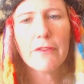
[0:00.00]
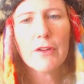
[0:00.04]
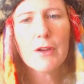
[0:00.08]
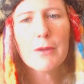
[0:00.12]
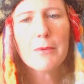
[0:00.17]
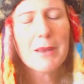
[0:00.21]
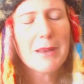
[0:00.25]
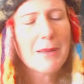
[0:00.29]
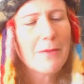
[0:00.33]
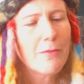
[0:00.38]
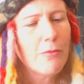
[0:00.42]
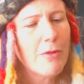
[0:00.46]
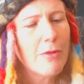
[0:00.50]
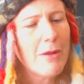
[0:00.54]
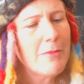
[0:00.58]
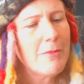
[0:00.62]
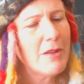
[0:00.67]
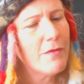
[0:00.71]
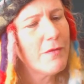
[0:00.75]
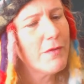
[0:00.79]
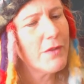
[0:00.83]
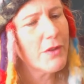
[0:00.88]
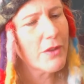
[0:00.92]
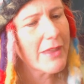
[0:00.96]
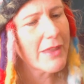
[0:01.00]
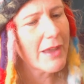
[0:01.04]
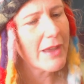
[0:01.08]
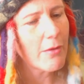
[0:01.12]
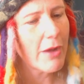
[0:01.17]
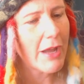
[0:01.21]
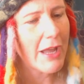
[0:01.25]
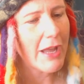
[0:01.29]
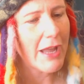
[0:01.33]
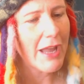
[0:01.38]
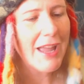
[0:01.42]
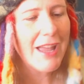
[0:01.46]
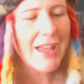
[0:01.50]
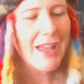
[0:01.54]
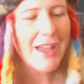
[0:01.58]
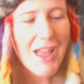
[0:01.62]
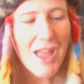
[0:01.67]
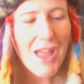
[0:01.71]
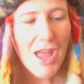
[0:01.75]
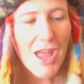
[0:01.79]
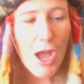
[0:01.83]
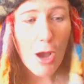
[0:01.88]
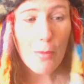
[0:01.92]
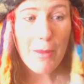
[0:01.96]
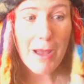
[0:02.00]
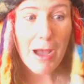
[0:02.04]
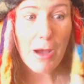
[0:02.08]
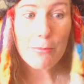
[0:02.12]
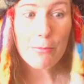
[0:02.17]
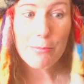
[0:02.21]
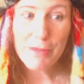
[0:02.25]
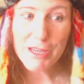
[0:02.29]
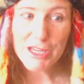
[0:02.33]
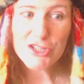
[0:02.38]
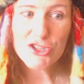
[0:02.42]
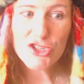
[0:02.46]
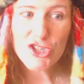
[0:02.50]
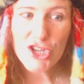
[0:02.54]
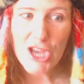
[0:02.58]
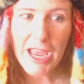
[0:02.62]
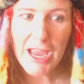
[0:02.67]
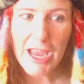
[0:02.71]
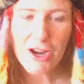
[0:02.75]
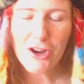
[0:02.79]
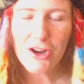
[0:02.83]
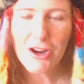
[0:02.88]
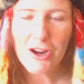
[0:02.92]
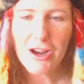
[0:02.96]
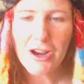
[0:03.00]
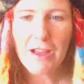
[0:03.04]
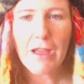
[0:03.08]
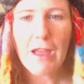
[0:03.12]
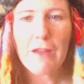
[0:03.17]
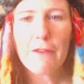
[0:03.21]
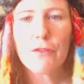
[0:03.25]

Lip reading: very many women feel that way about Mick Jagger.